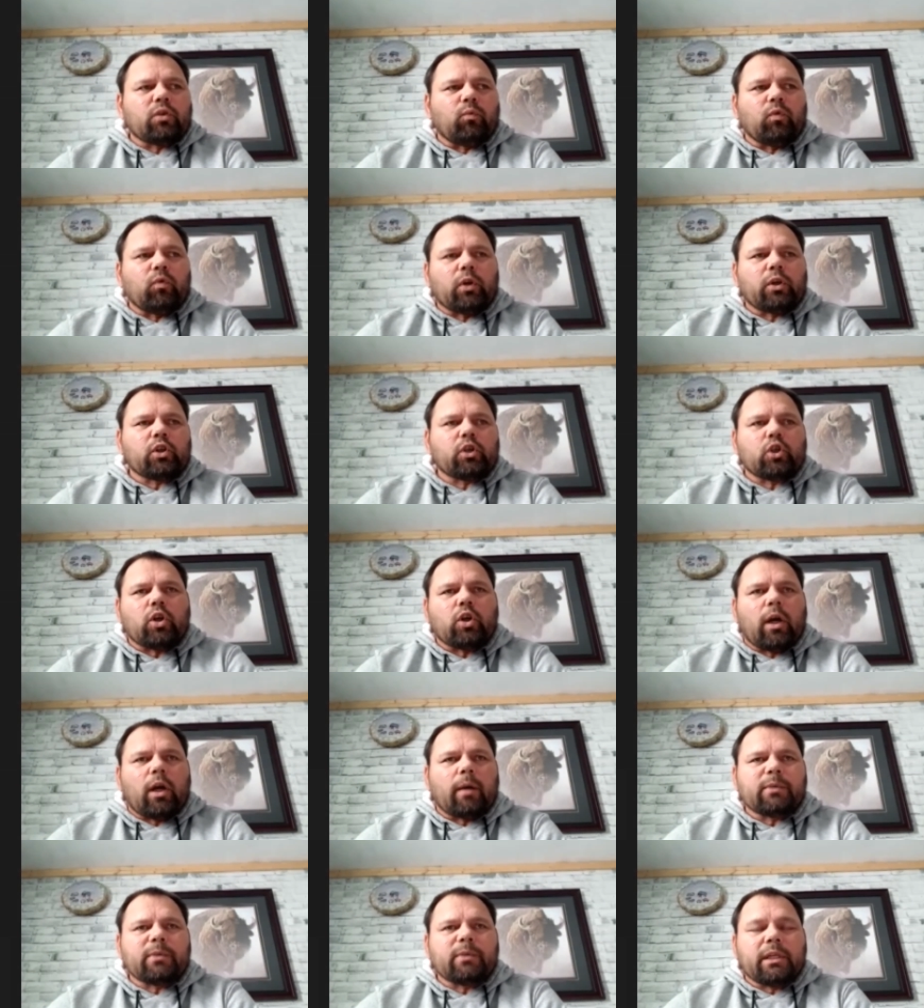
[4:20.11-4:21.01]
of
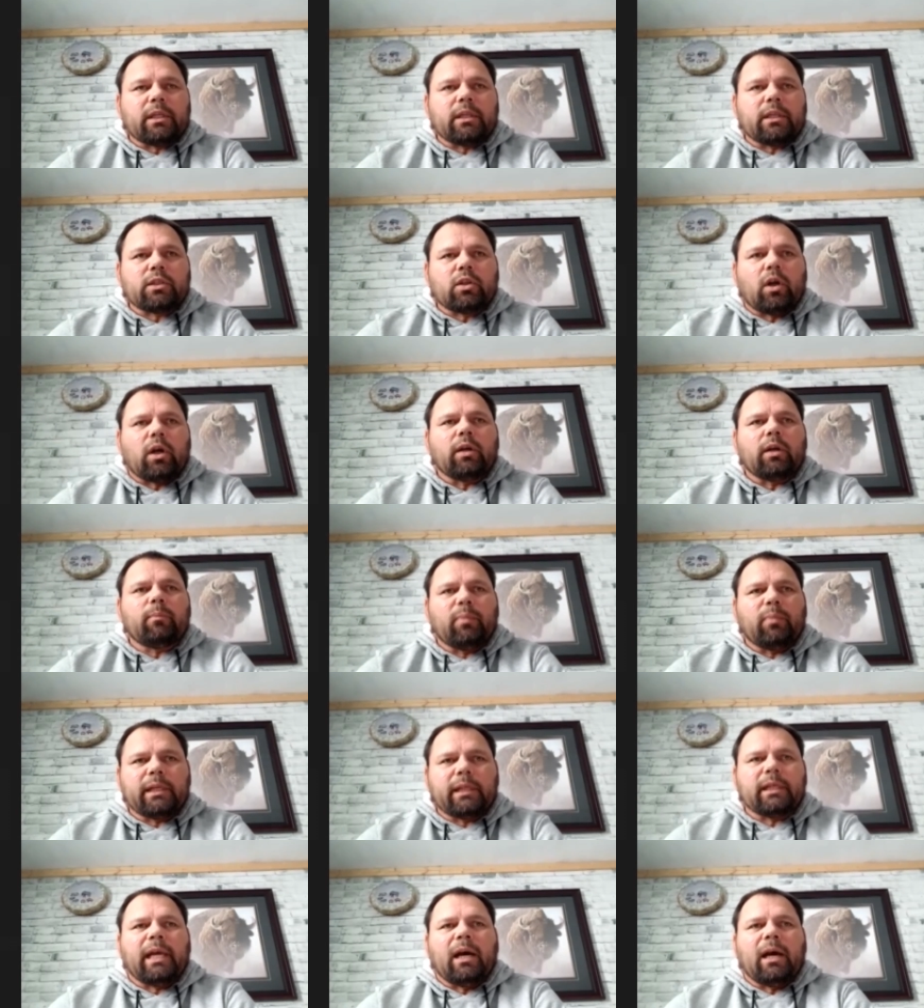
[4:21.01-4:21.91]
workshops at the start,
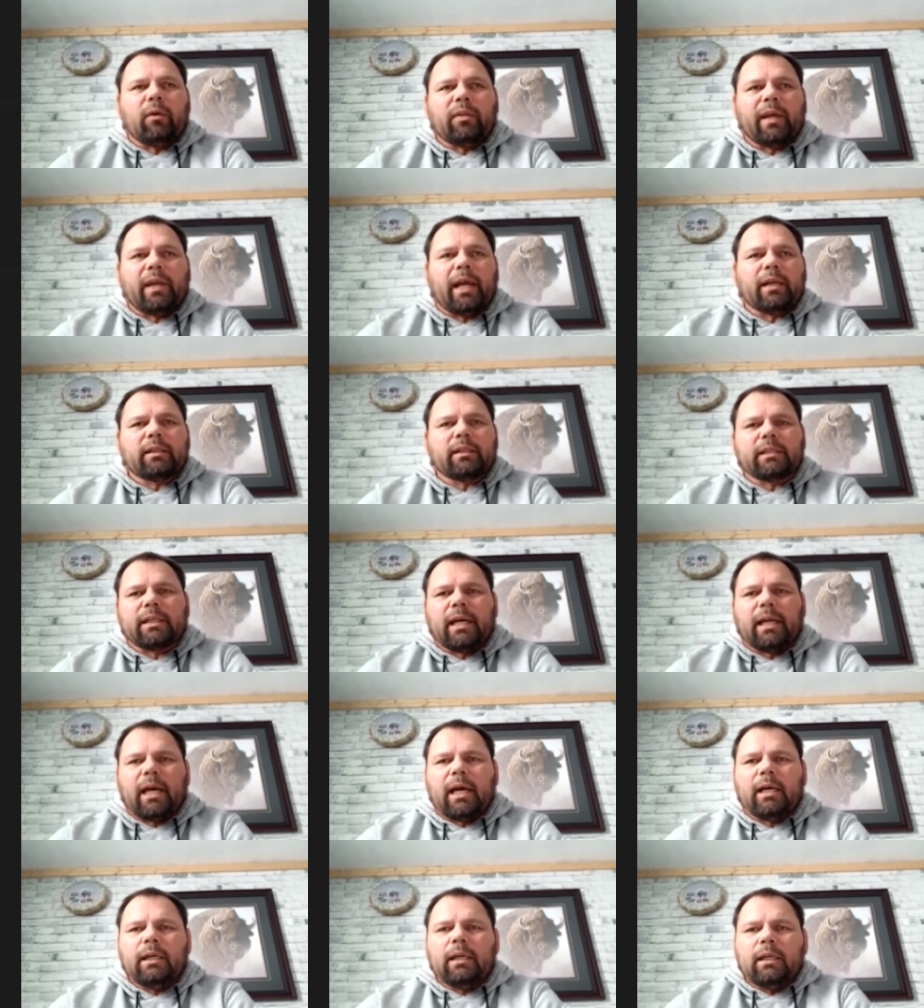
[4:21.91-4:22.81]
but now that
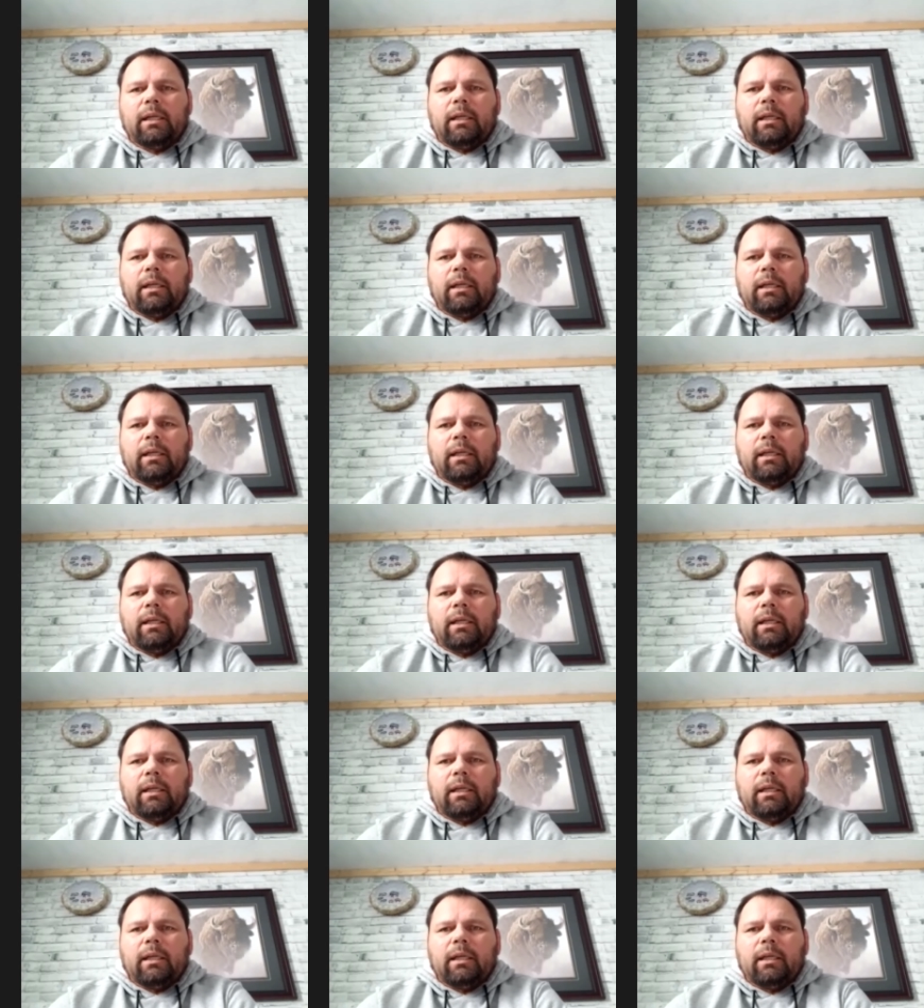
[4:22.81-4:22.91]
uh,